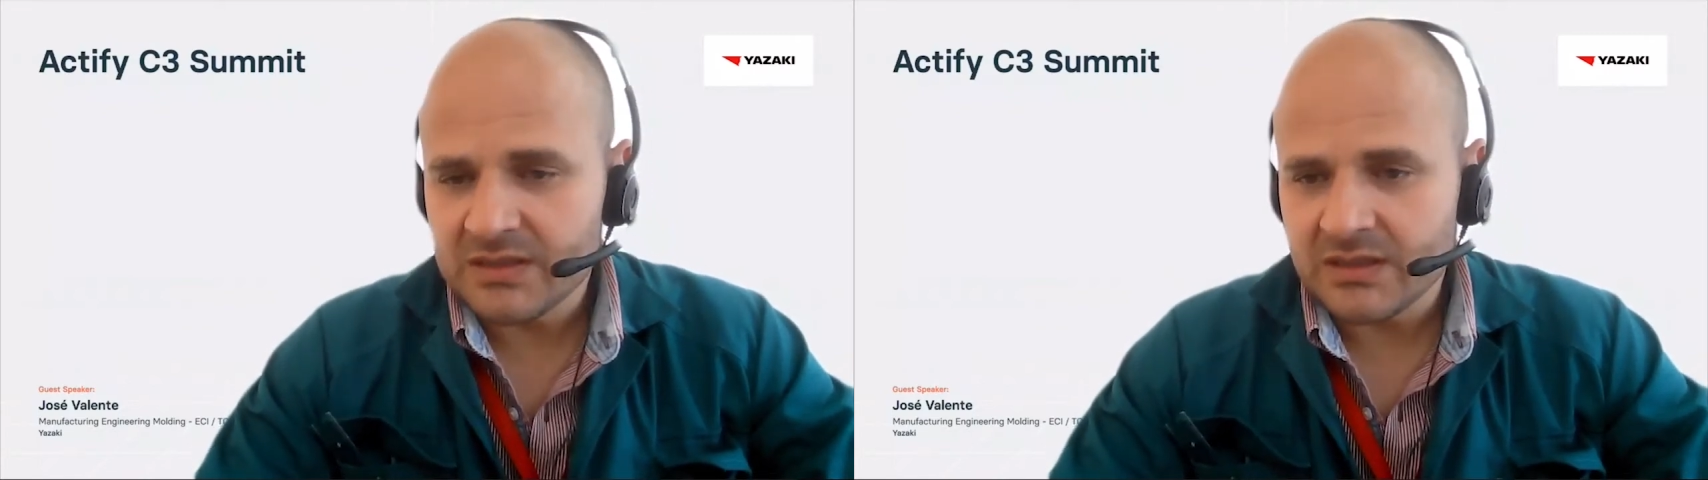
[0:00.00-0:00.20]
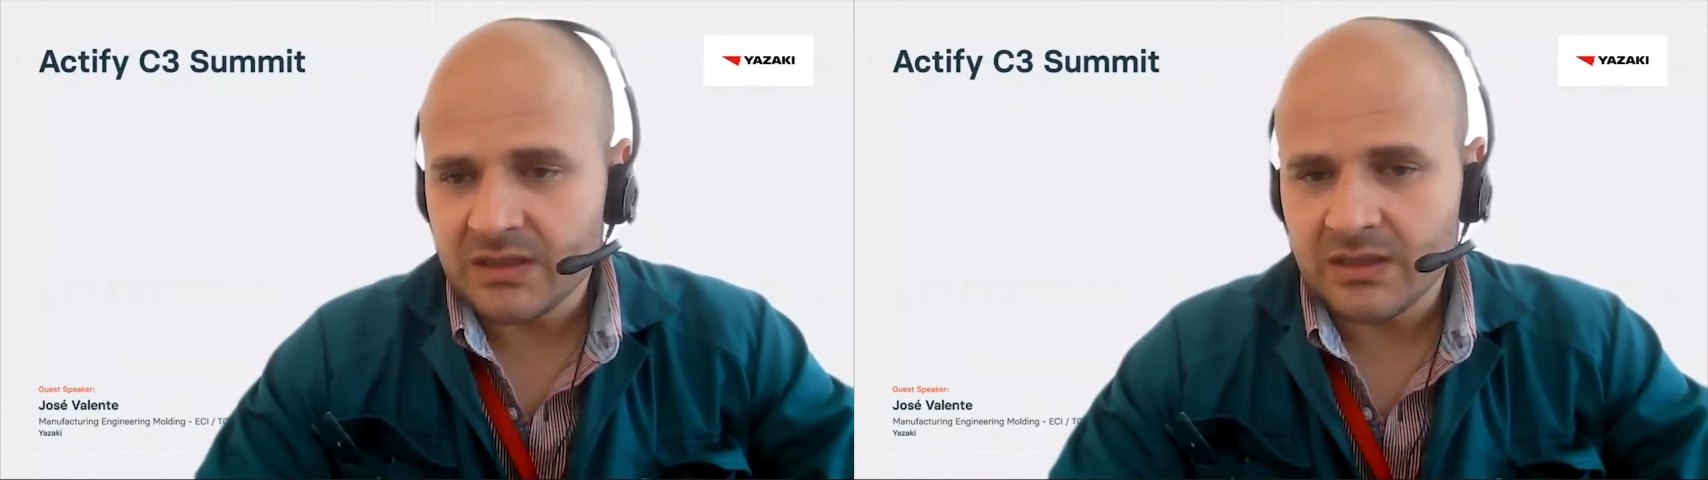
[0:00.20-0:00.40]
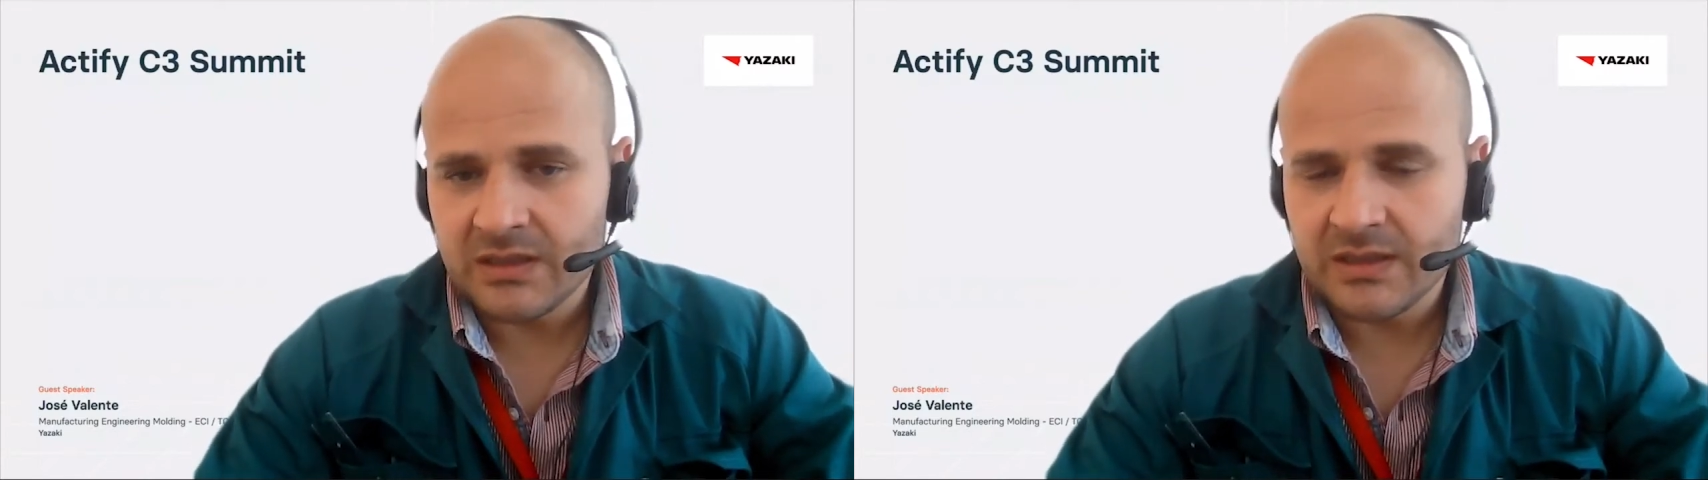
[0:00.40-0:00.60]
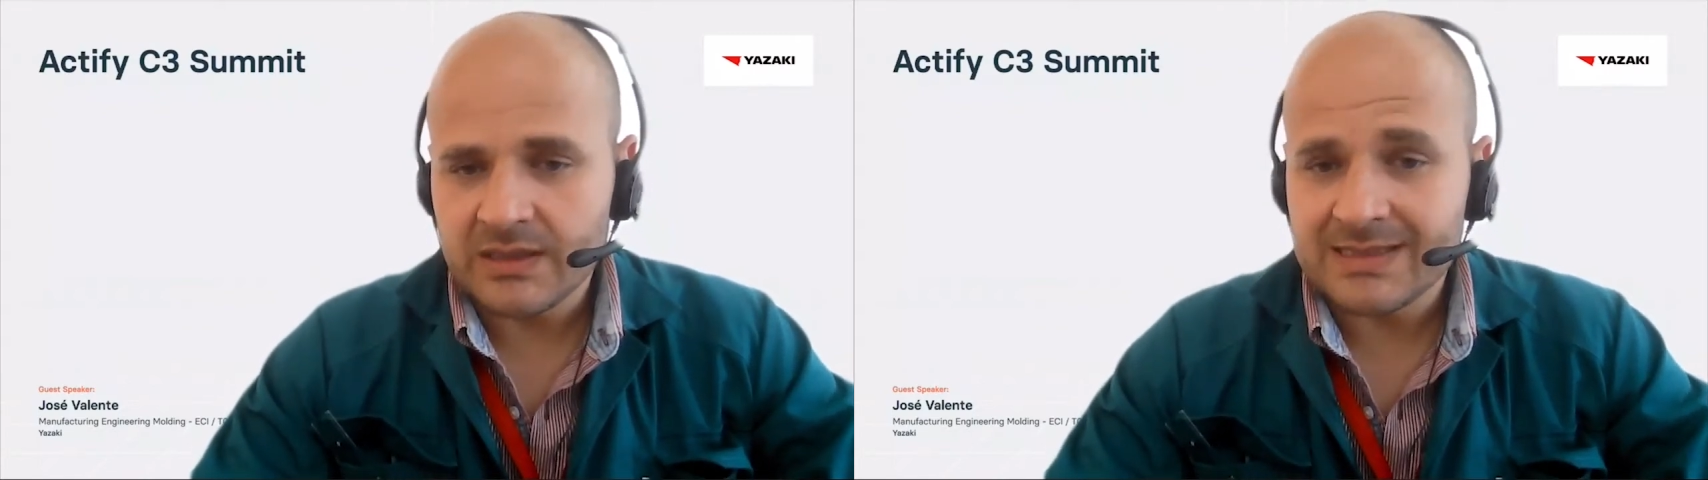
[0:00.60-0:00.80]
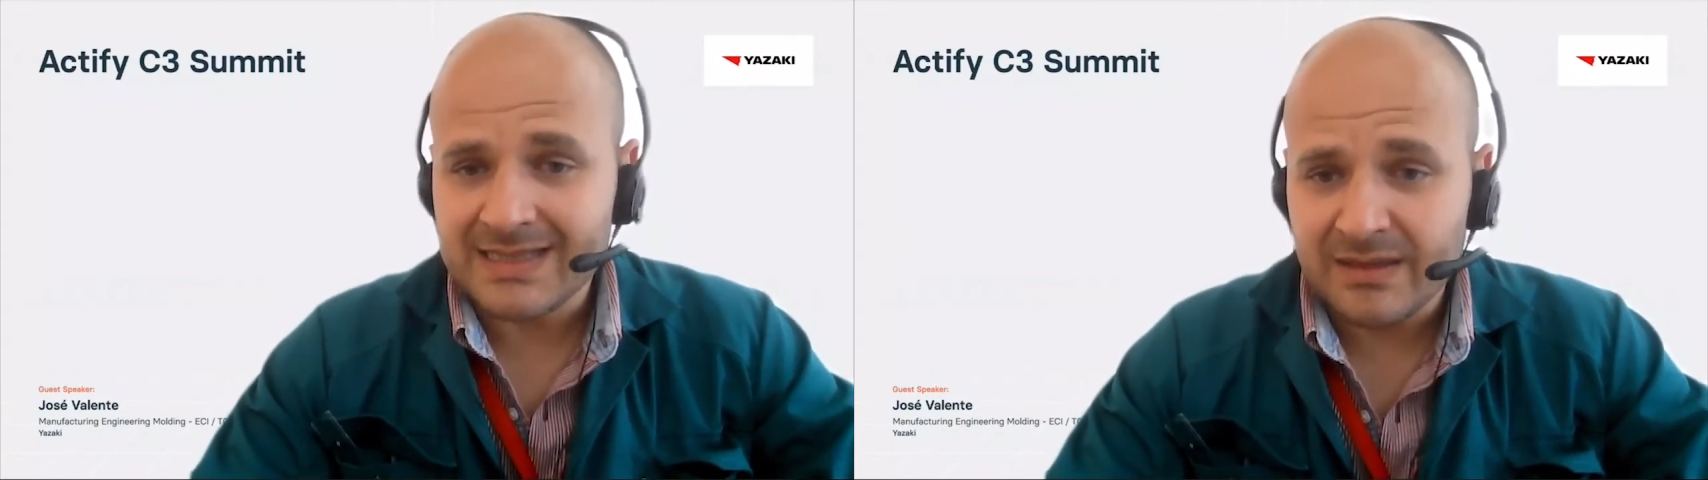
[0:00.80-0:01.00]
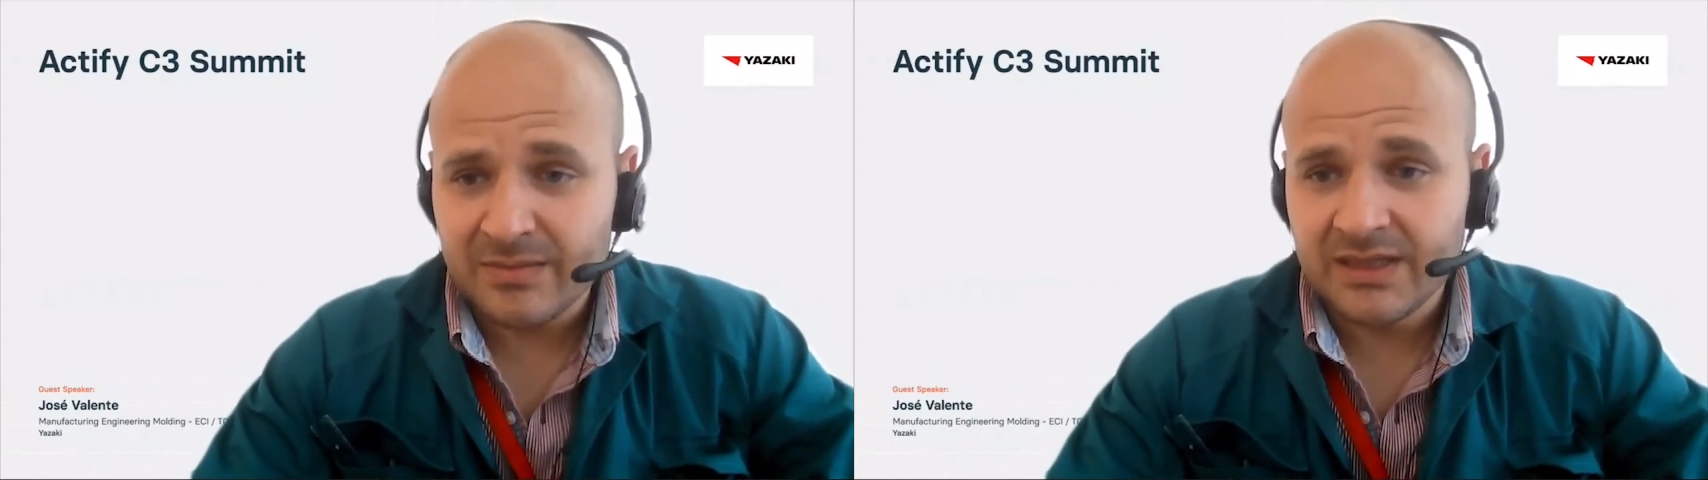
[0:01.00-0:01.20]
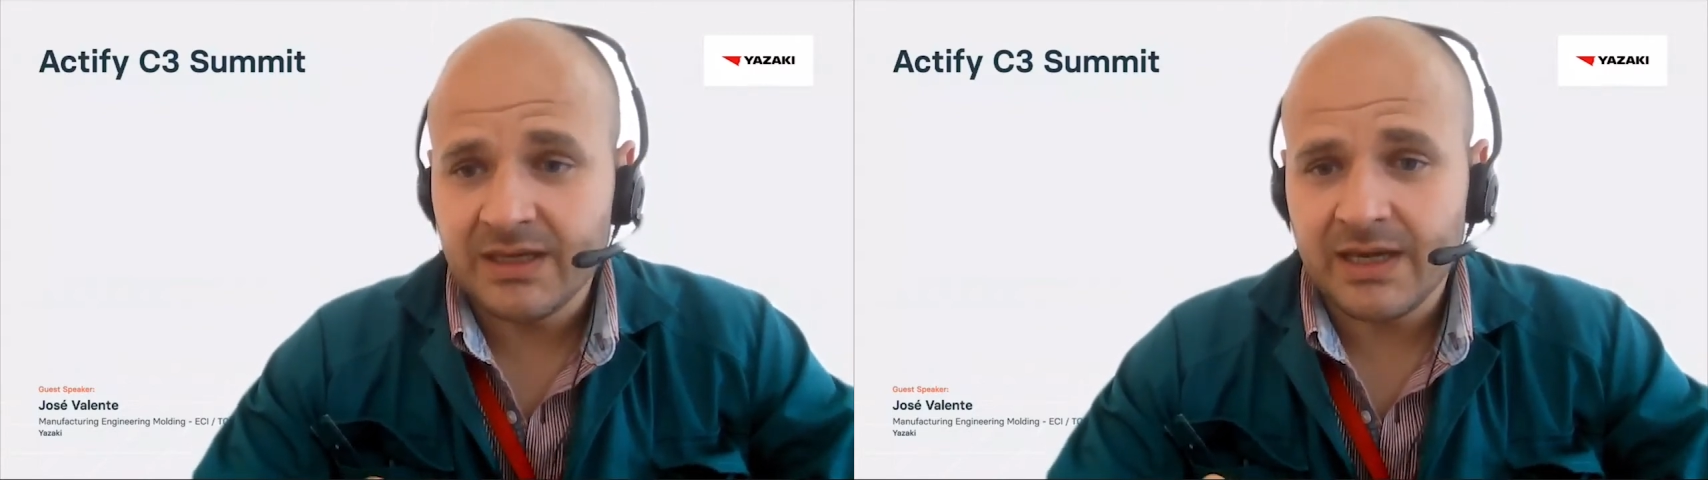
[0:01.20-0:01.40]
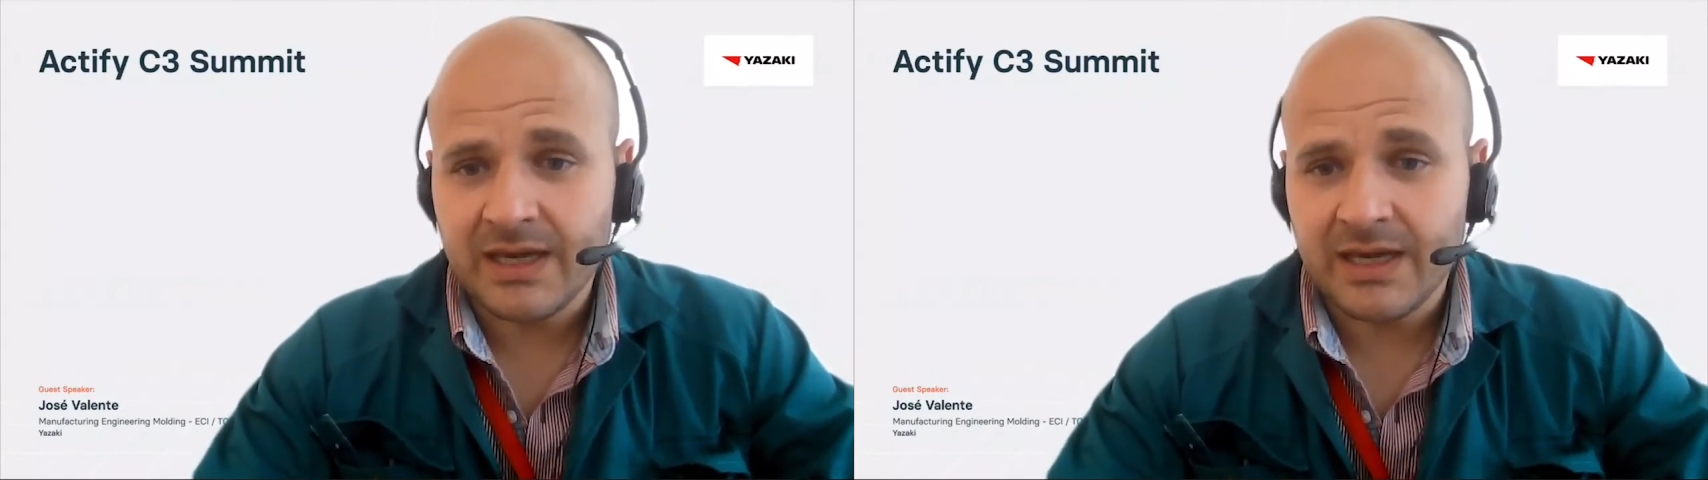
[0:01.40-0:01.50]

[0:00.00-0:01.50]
the assembly